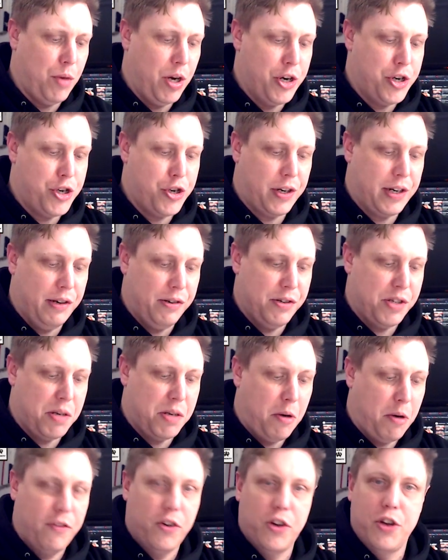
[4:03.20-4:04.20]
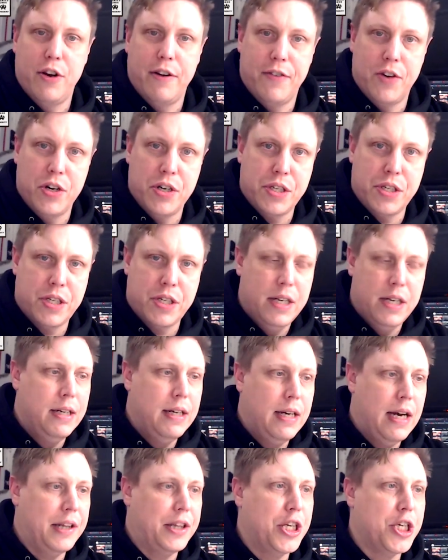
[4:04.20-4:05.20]
Punisher Kills the Marvel Universe
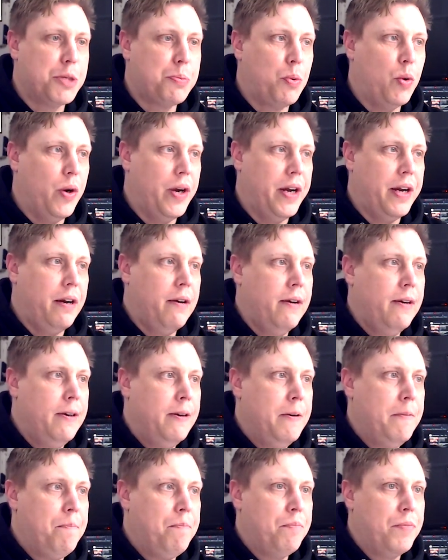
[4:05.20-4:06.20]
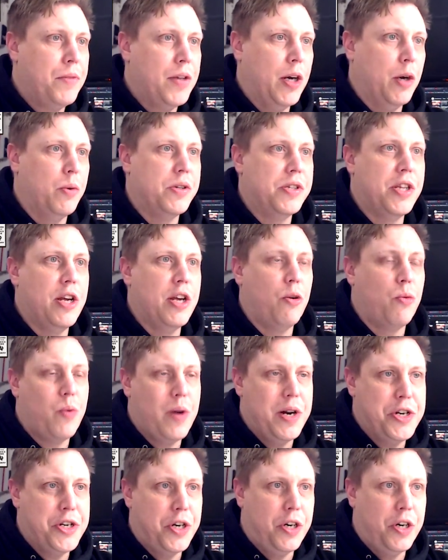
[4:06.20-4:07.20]
at this point. There was the
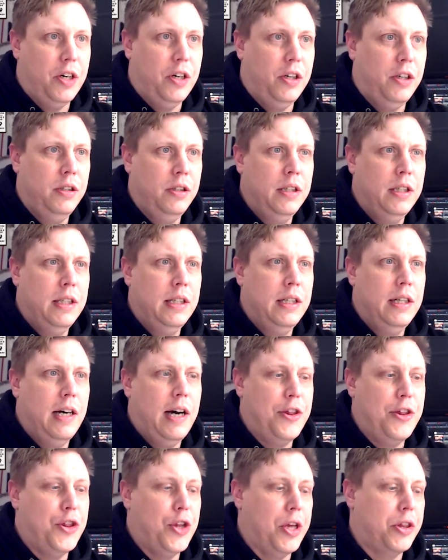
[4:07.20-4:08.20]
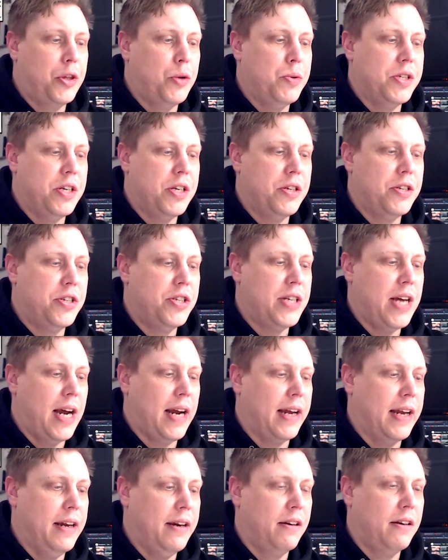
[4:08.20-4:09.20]
original. I think there was a
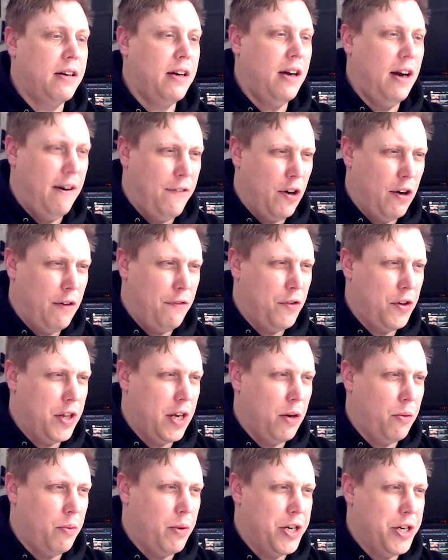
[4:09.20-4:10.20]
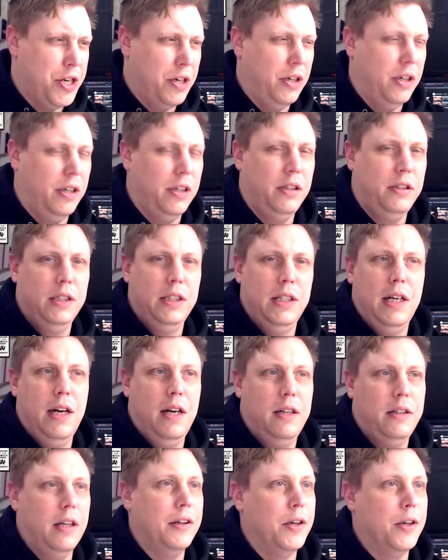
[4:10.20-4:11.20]
second cover for the original.
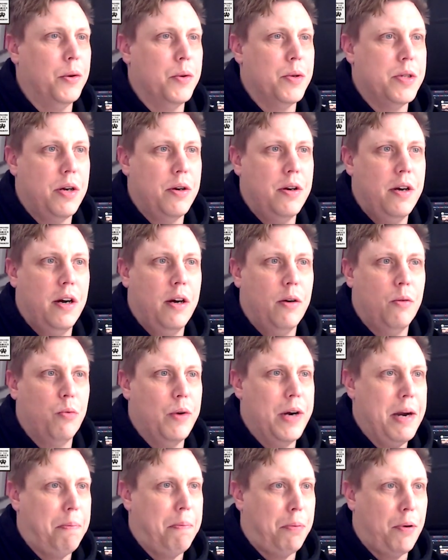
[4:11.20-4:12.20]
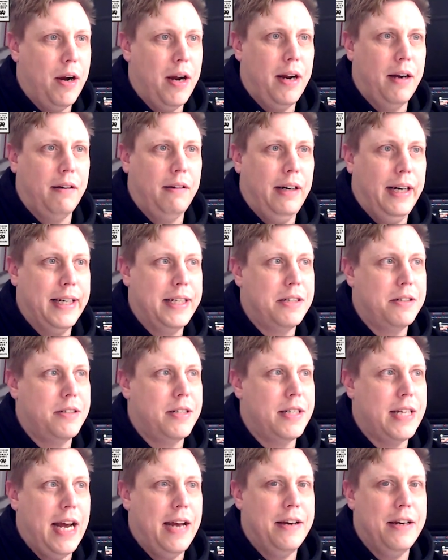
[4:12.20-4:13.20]
Then there was a reprint like
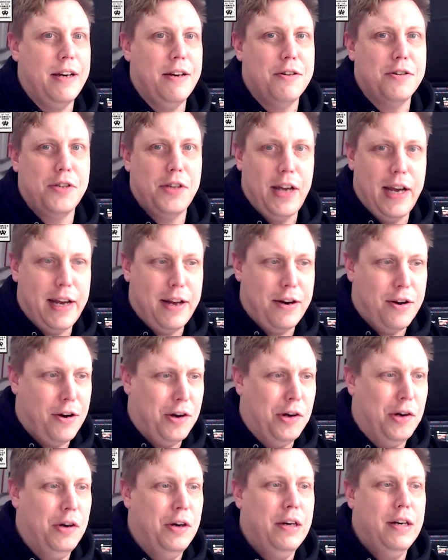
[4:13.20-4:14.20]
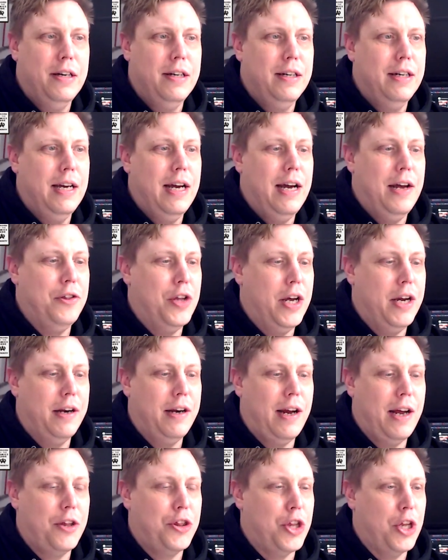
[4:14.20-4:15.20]
10 years later. And
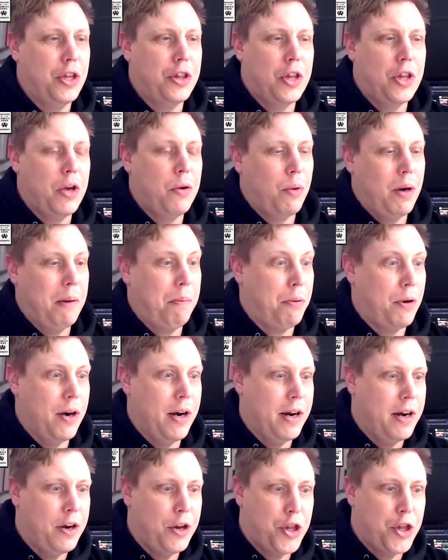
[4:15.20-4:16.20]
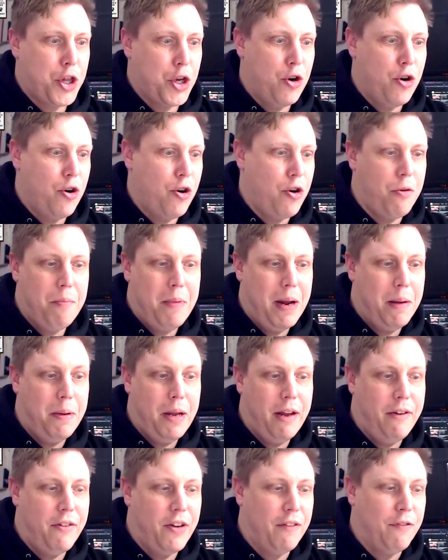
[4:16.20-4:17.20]
then I think they reprinted it a 3rd or maybe
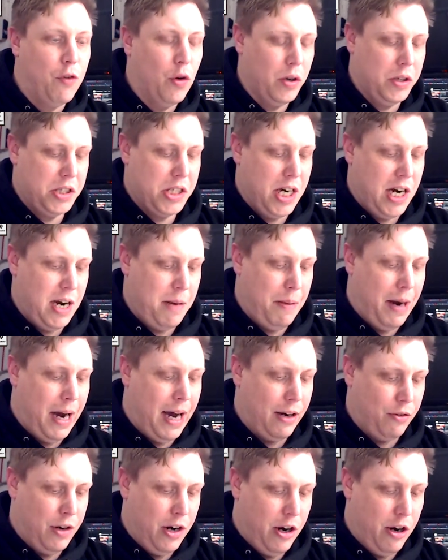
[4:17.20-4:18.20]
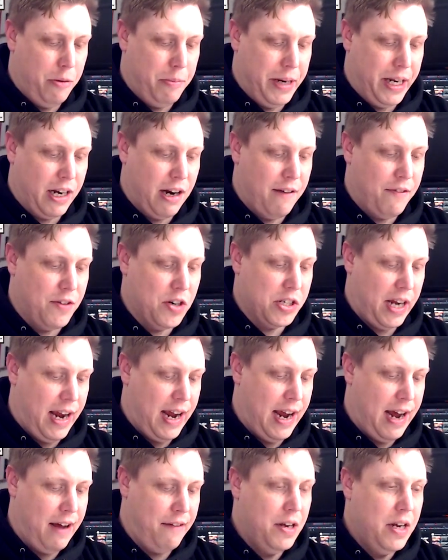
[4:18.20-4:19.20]
even a 4th time. I don't know how many covers I
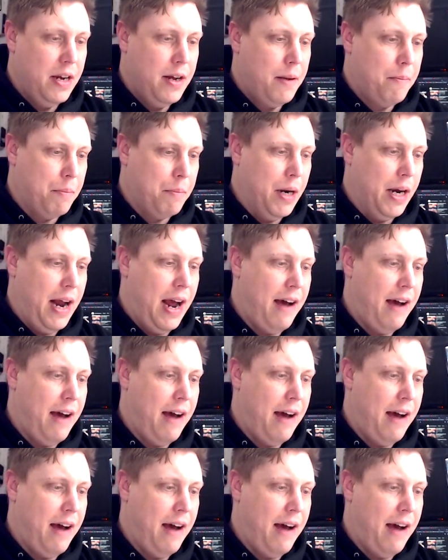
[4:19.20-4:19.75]
have, but